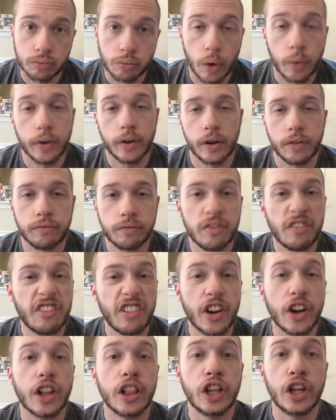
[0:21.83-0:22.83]
Well, we have
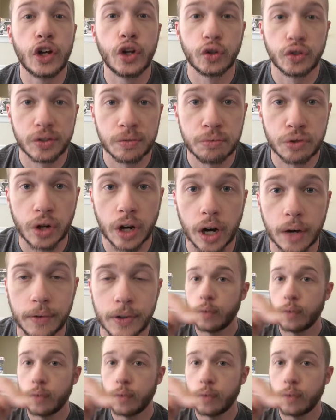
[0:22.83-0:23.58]
very little subscribers.